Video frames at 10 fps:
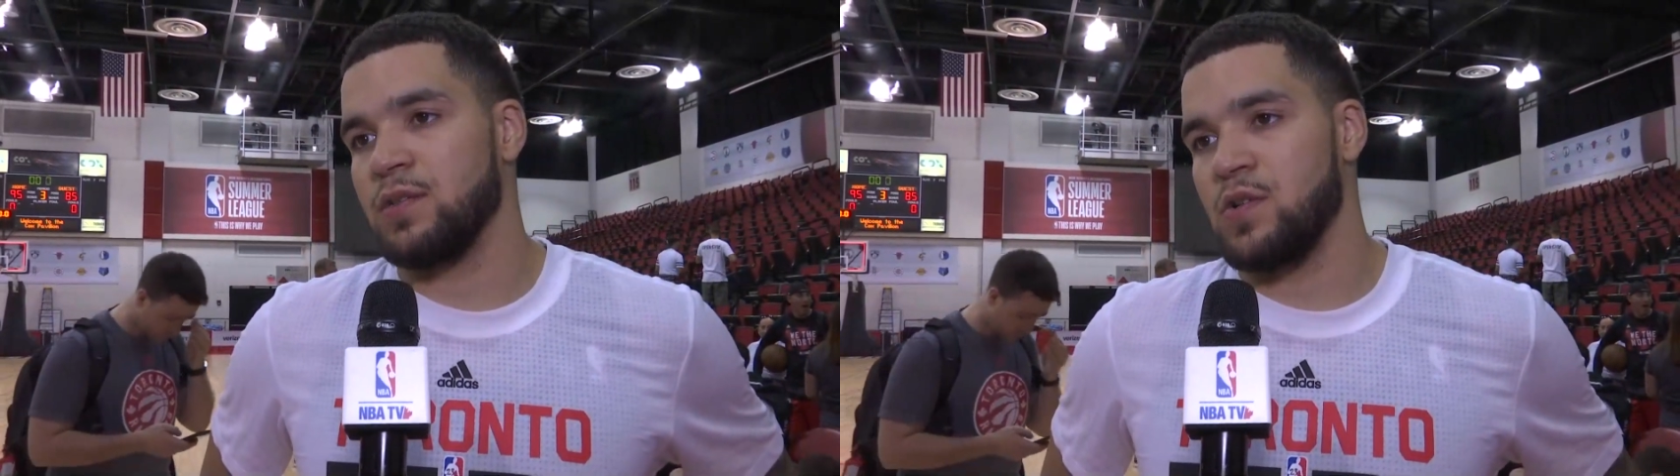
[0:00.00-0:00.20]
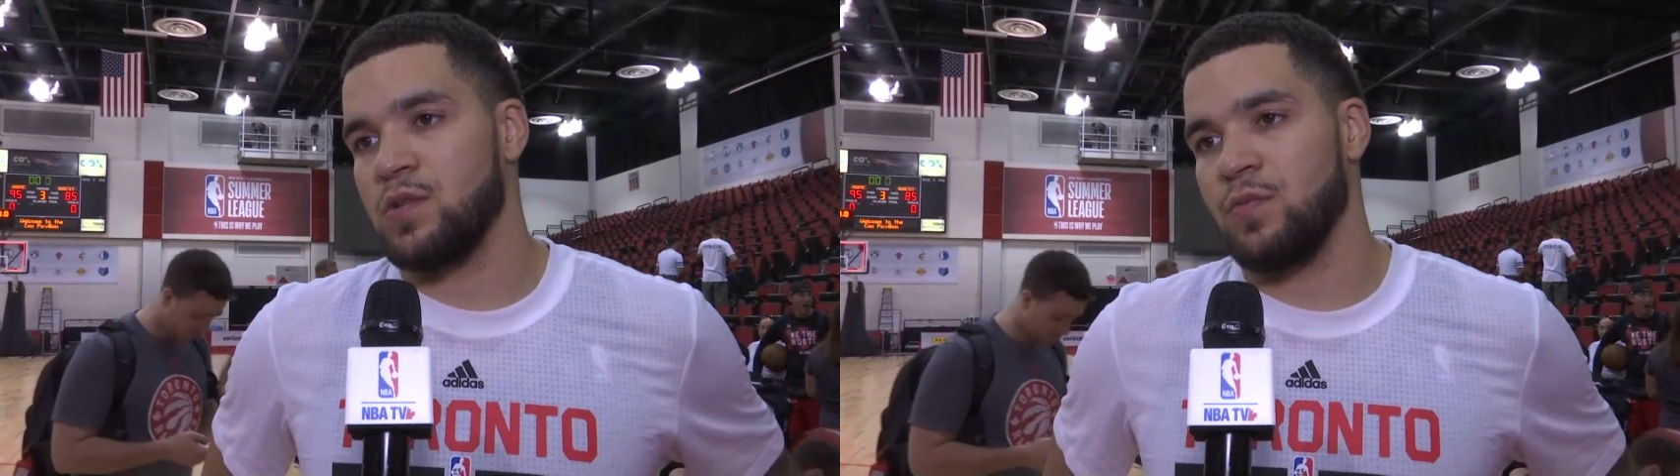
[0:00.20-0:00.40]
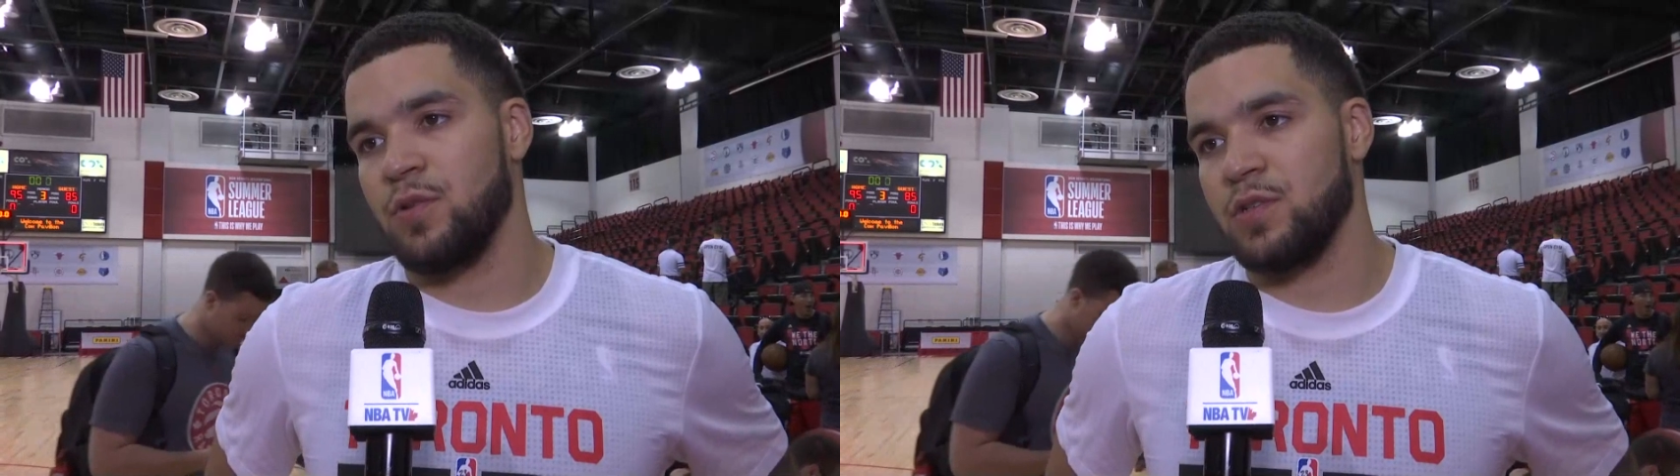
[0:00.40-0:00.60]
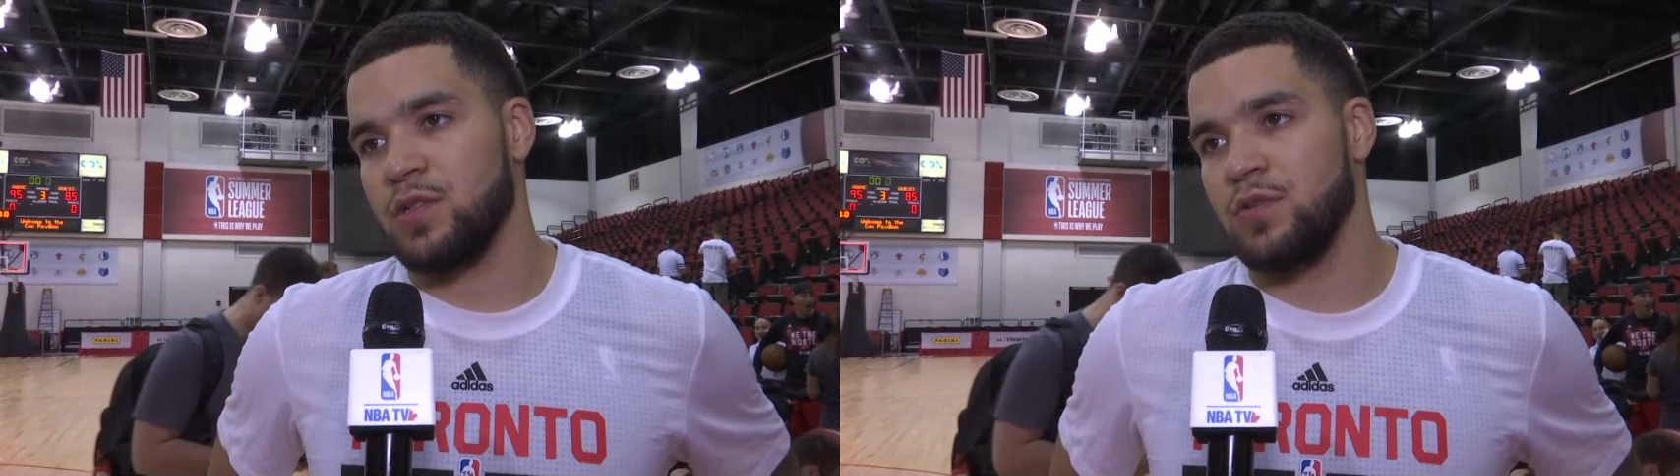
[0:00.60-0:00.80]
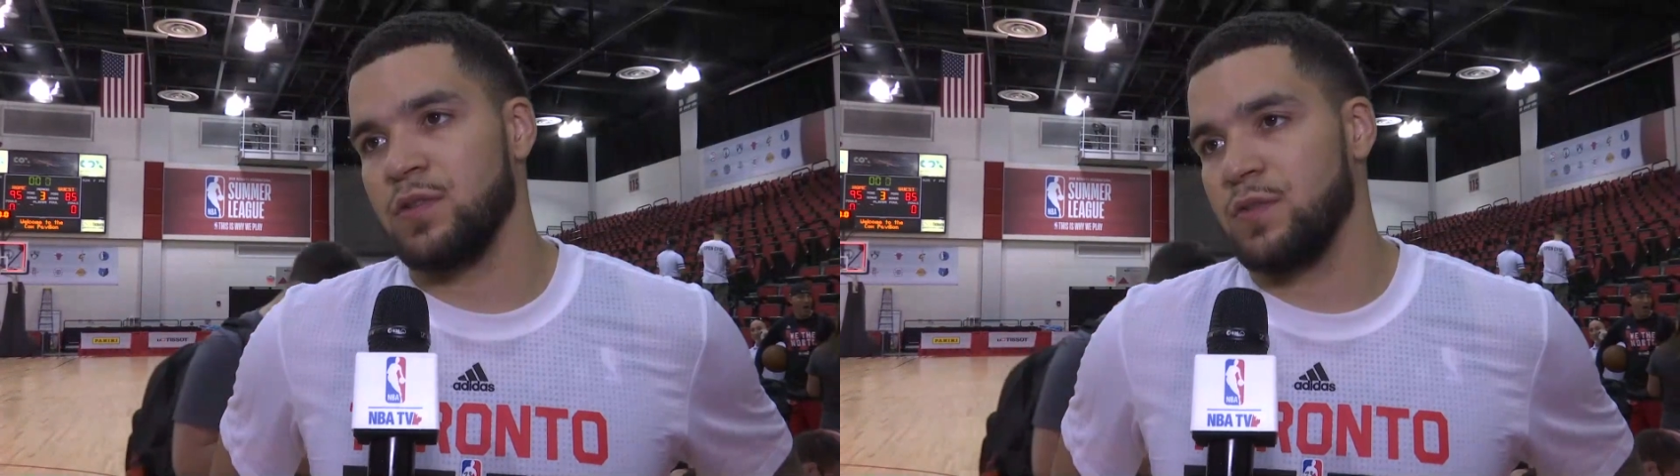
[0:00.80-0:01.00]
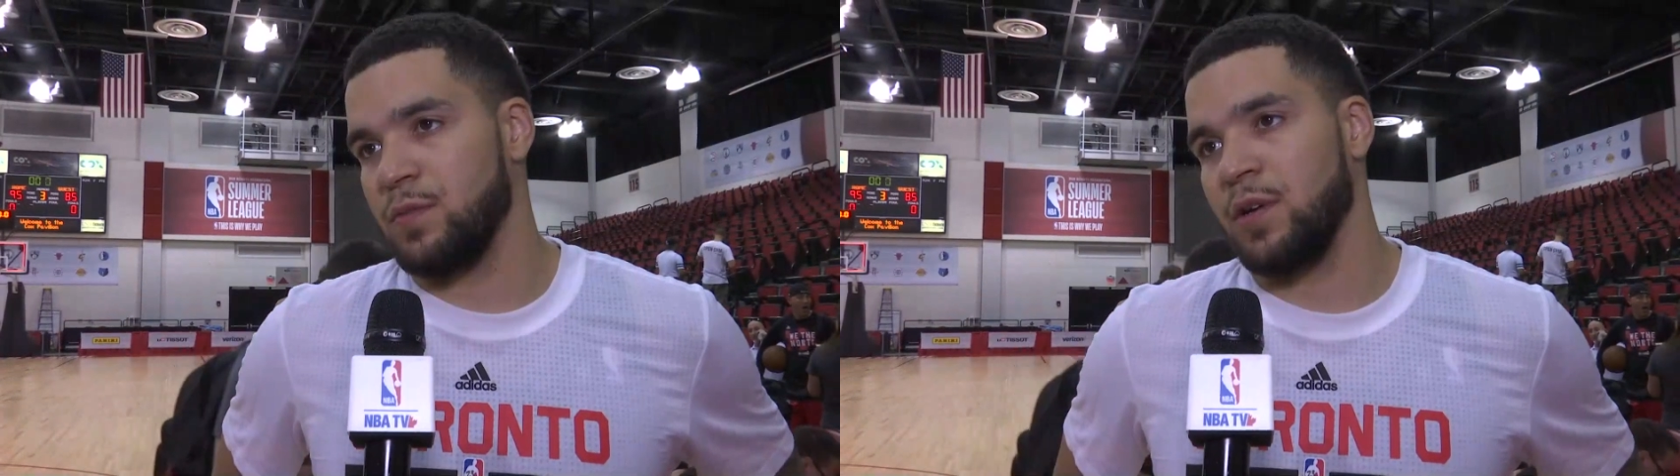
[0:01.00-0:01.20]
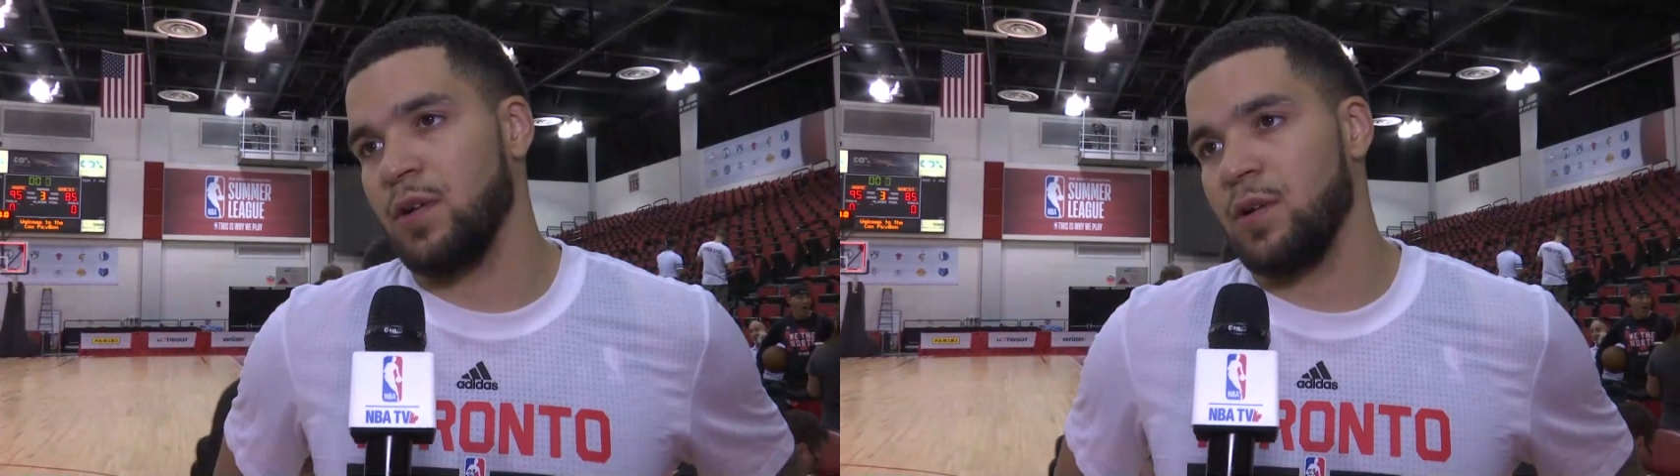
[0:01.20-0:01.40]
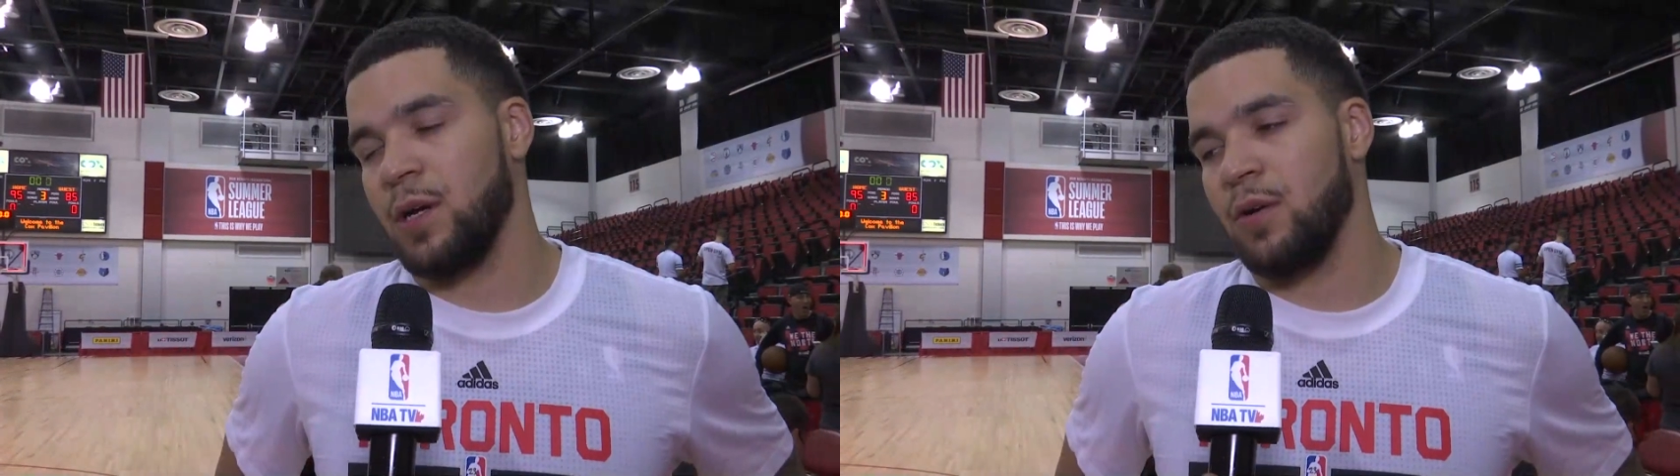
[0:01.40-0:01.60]
so there's no more excuses from here
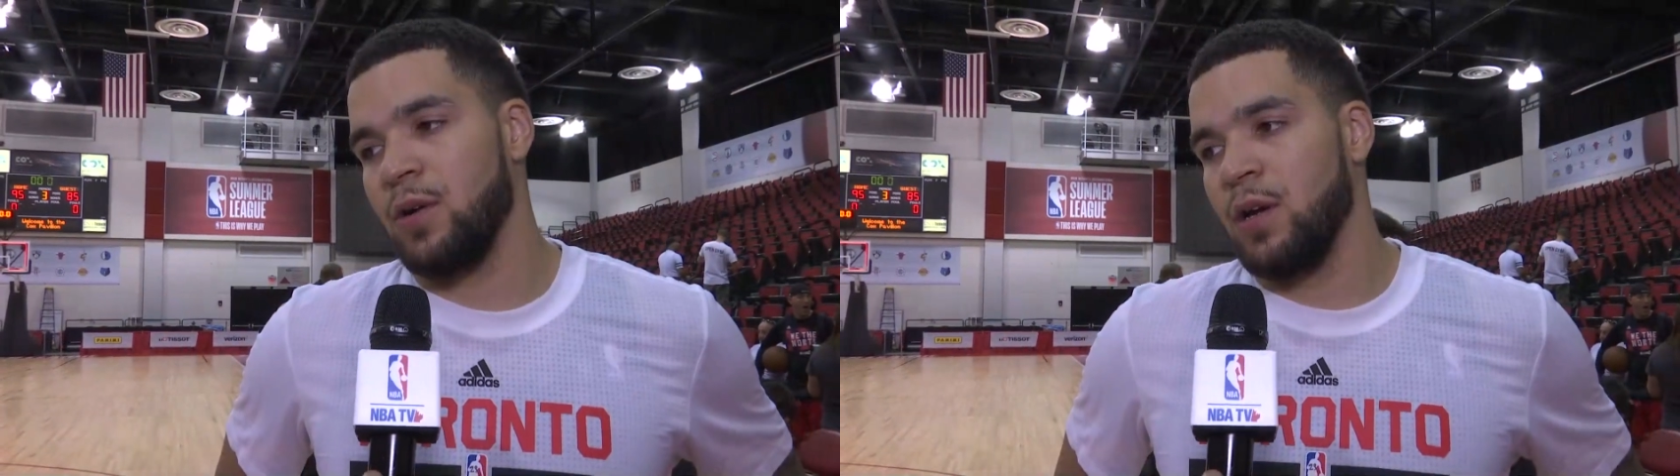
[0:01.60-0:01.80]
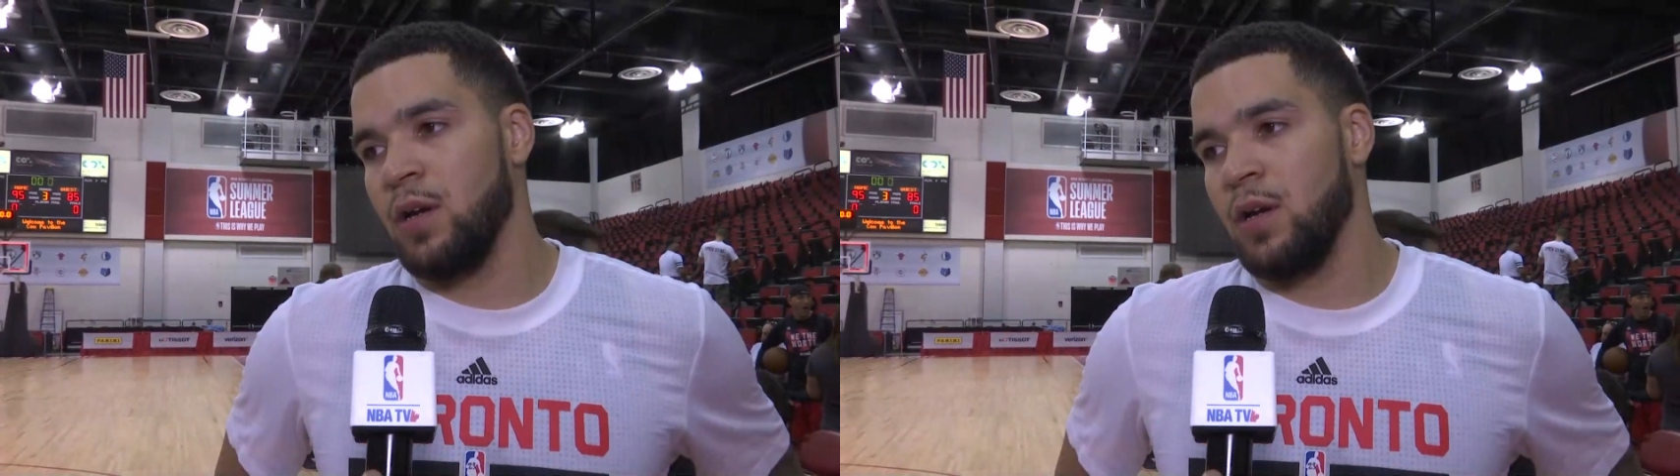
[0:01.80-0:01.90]
on out.